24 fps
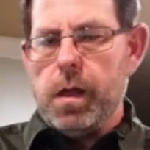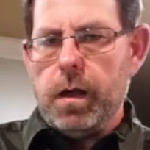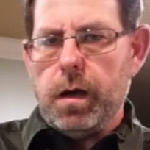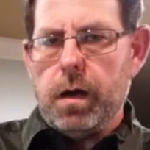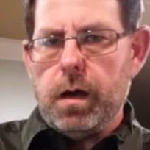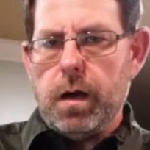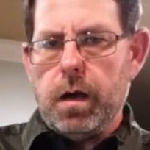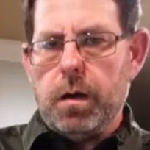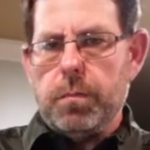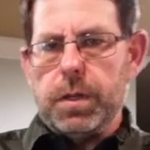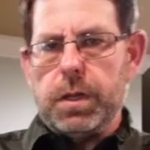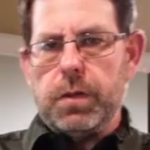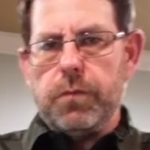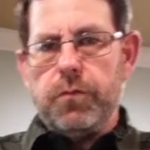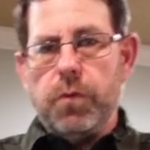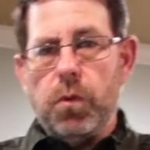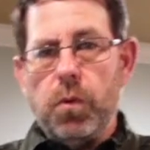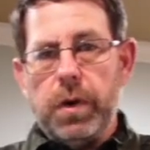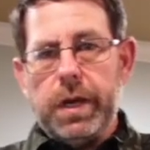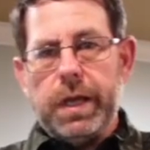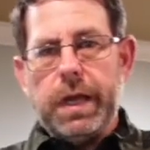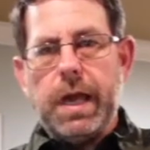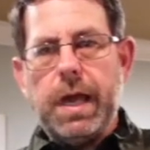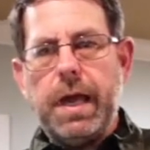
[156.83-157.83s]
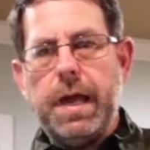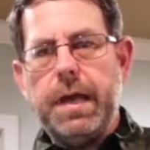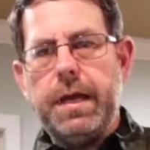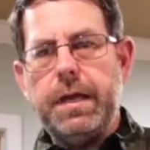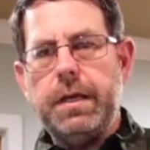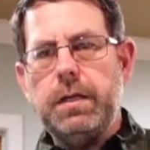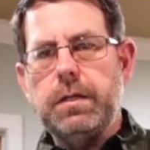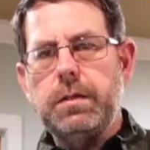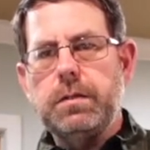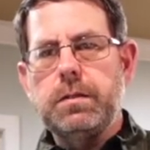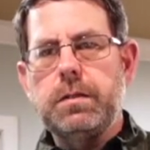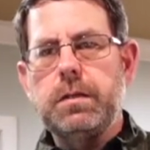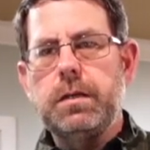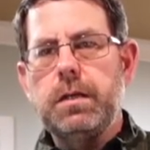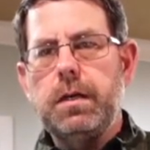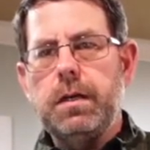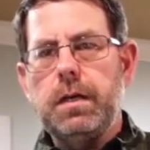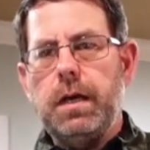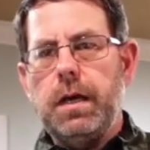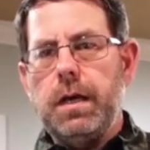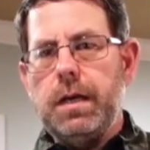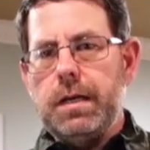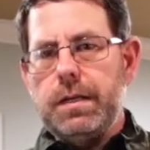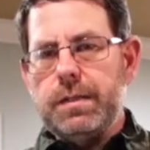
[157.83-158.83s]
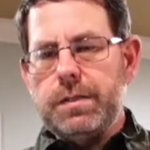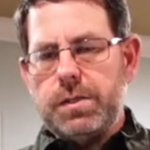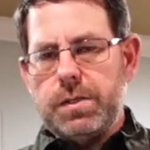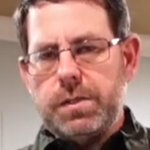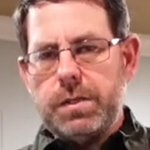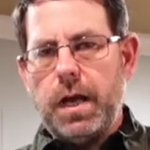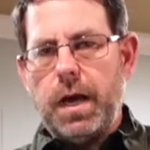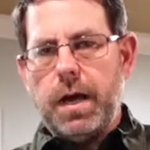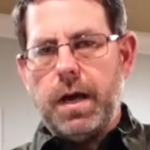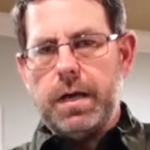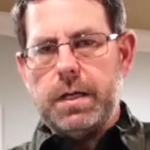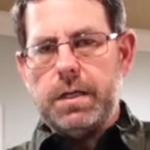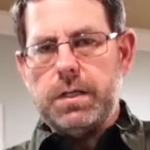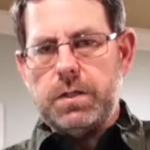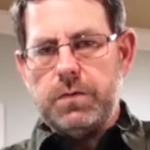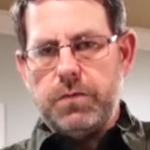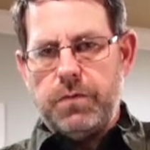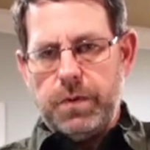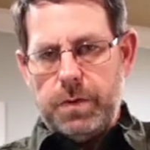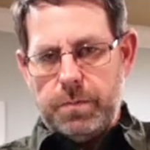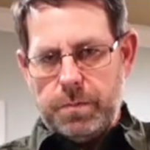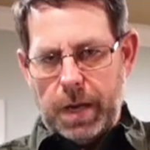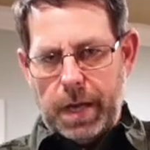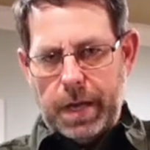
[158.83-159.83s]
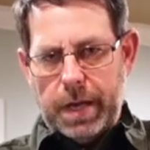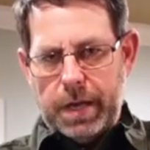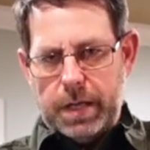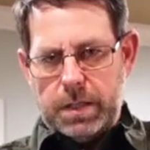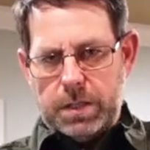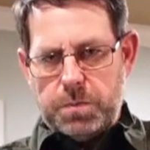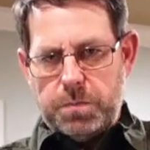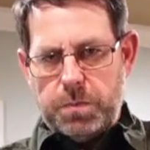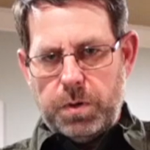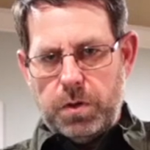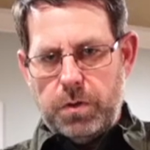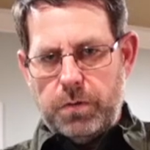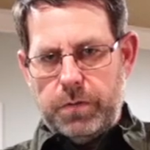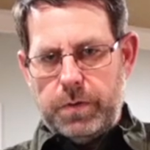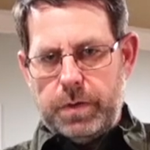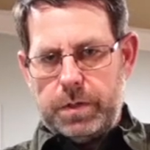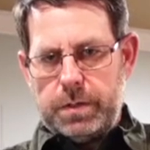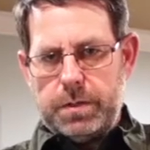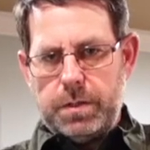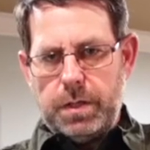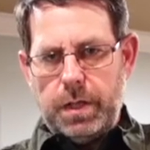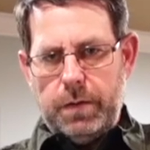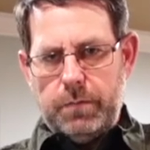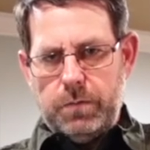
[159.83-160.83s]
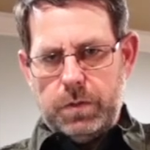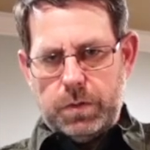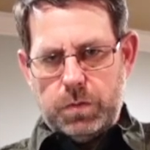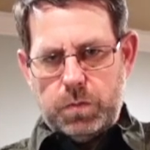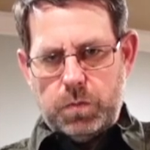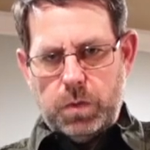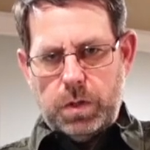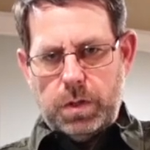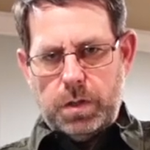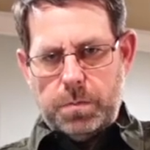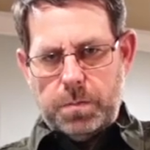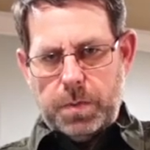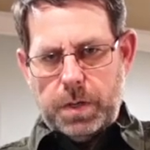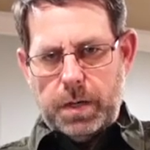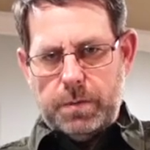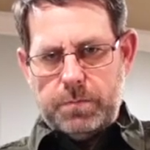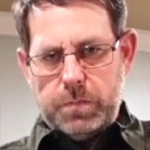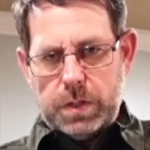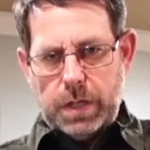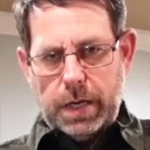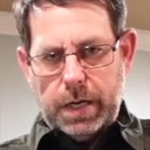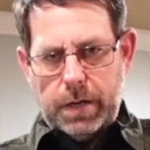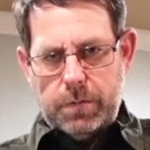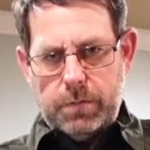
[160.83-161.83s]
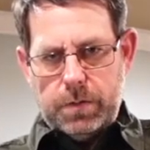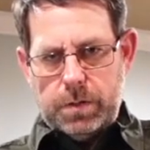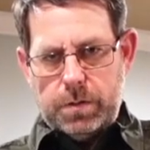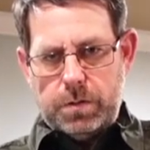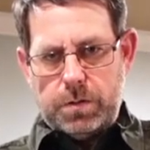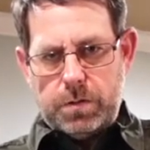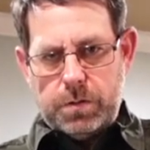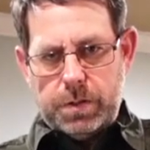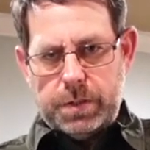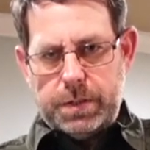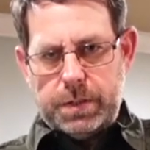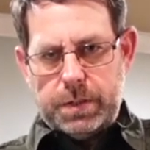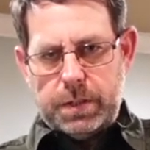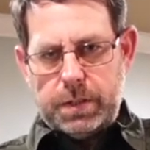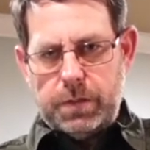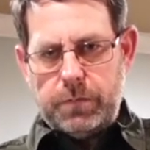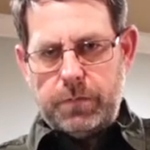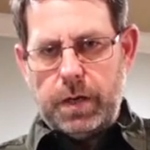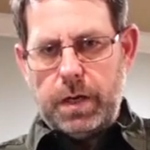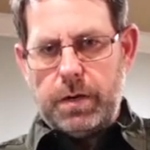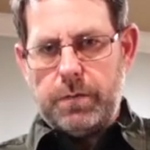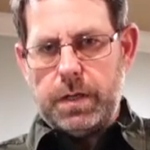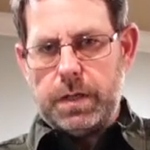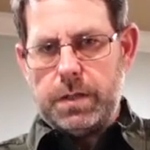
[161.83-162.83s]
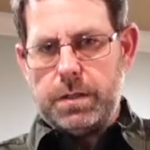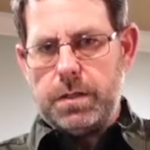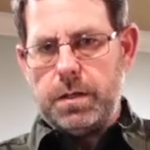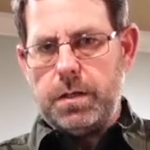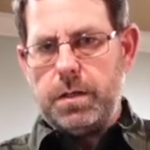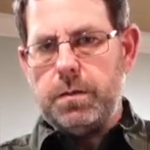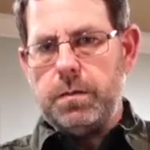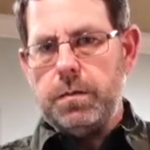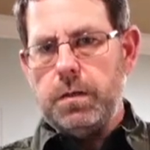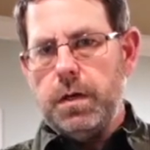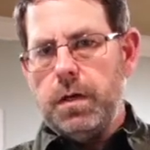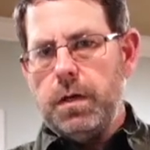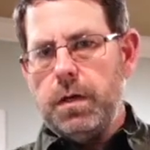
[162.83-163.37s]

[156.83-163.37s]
But the 48 in its size fit my hands perfect. So that was one of the problems I had with the 365XL.